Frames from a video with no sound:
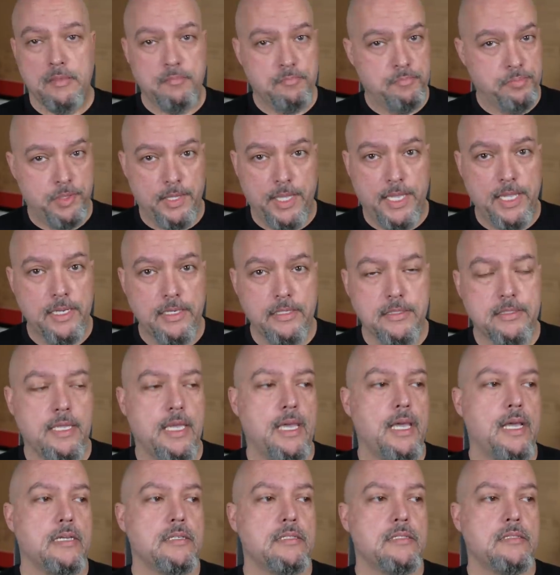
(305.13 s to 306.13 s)
plain
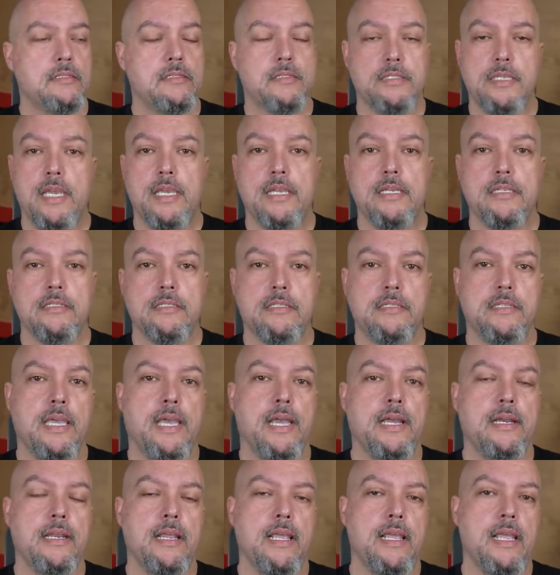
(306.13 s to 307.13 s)
text says
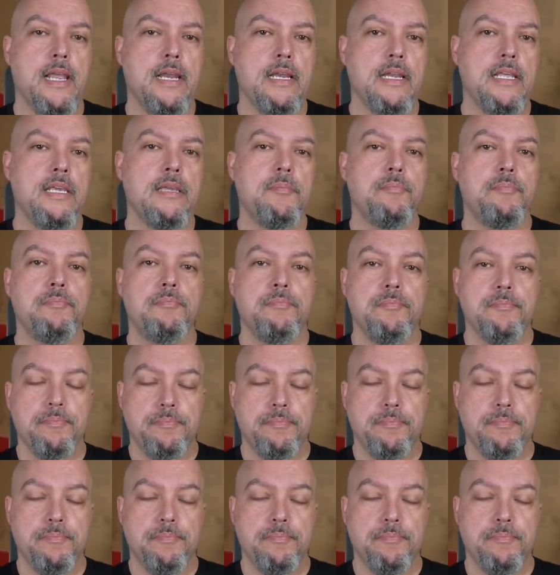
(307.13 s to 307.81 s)
that any